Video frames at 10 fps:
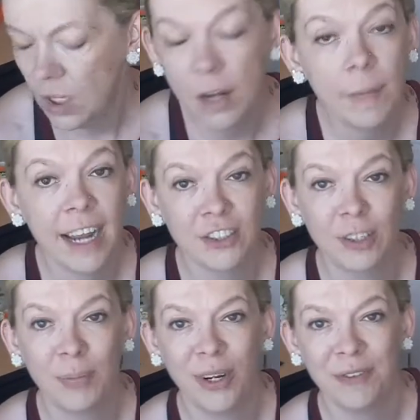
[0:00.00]
I'm
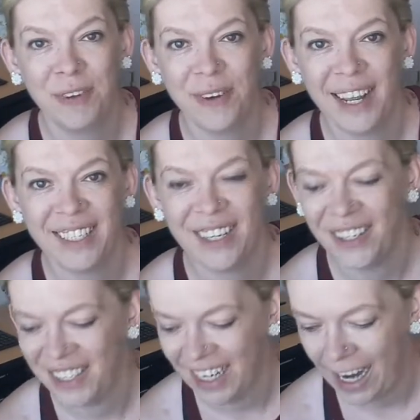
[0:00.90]
actually putting foundation
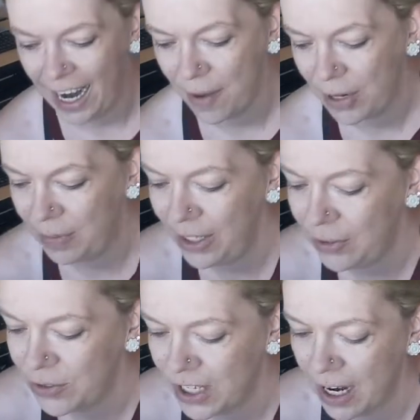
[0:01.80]
on today. I'm going to be
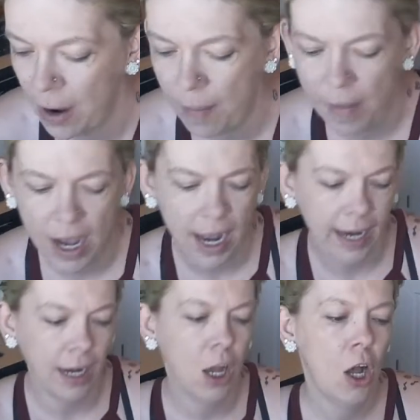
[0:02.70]
using
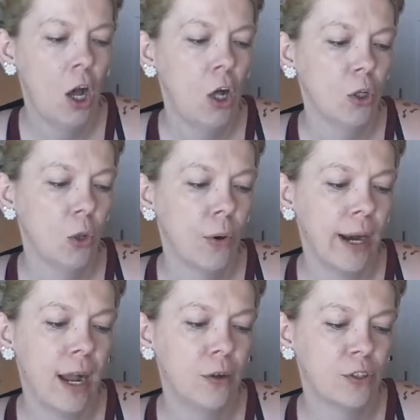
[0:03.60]
my
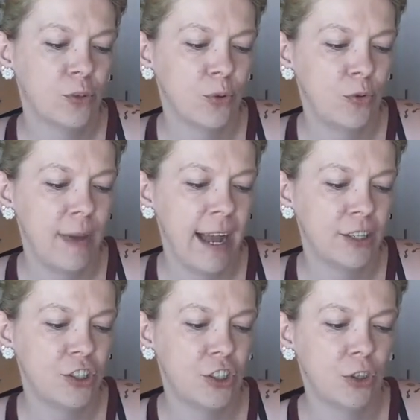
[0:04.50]
L'Oreal True
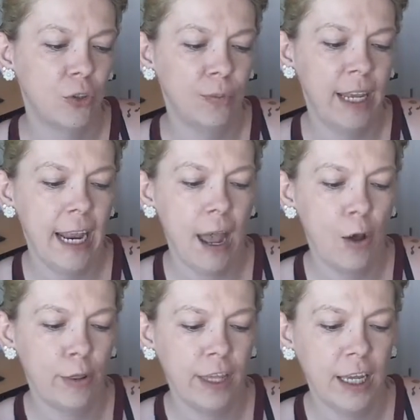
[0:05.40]
Match Lumi
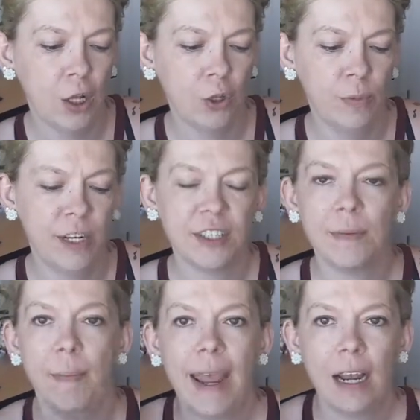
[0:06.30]
Healthy Luminous
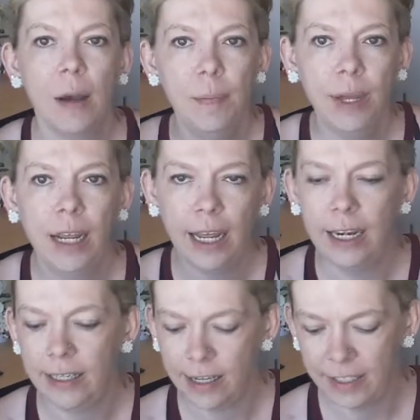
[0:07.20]
Makeup.
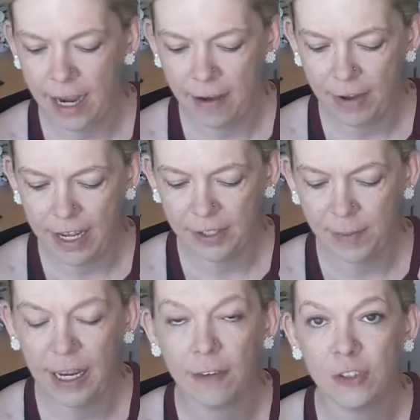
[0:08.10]
It does have
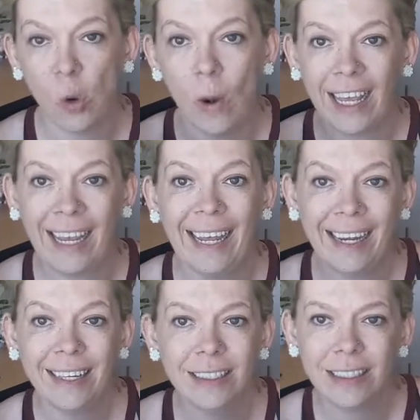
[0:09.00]
SPF 20 in
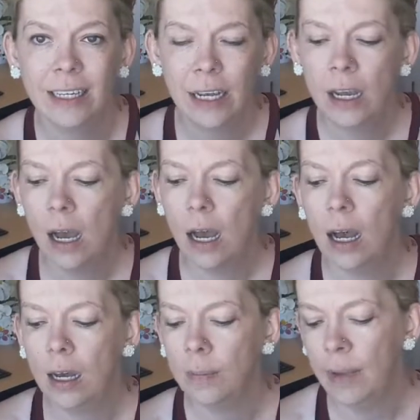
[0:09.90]
it.
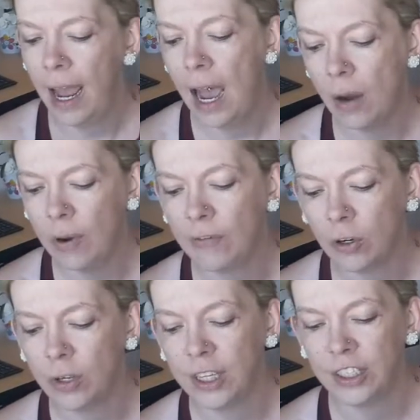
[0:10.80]

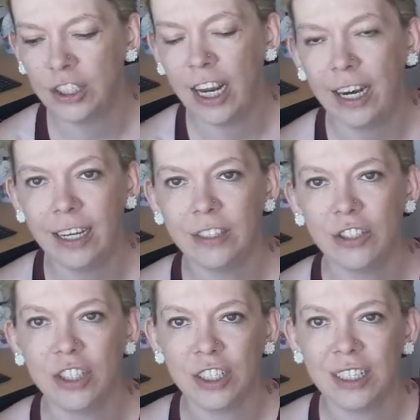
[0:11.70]
However, this shade
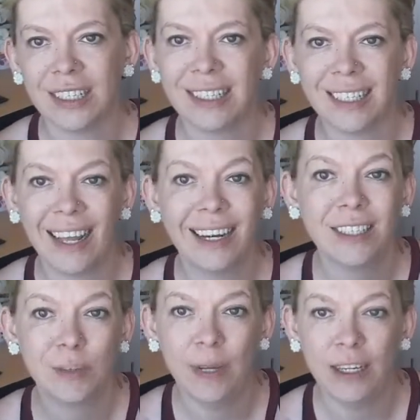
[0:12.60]
is just the
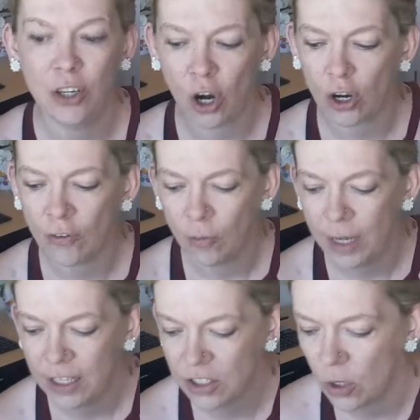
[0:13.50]
slightest bit dark for
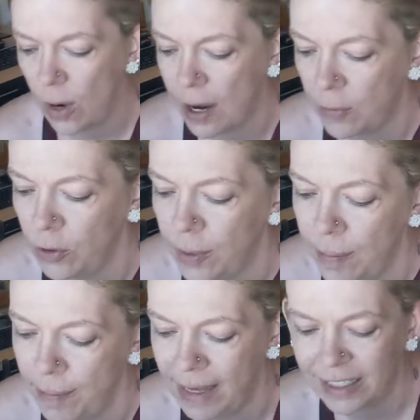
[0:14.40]
me, so I will be
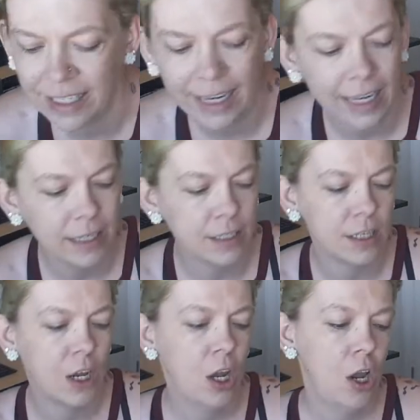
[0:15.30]
mixing
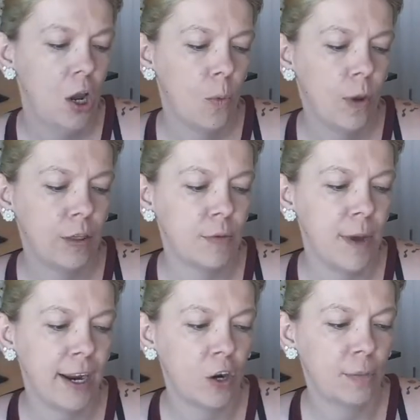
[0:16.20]
it with
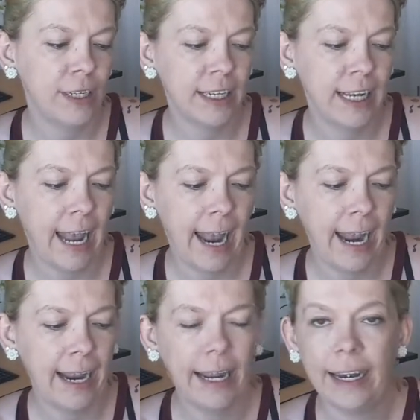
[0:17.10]
my Urban
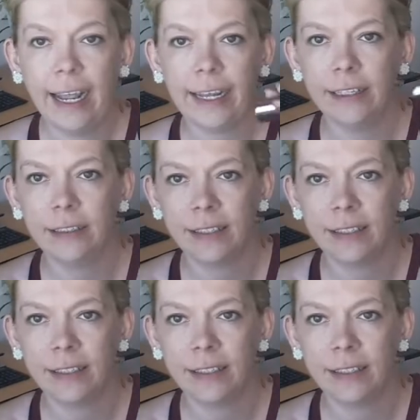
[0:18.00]
Decay Naked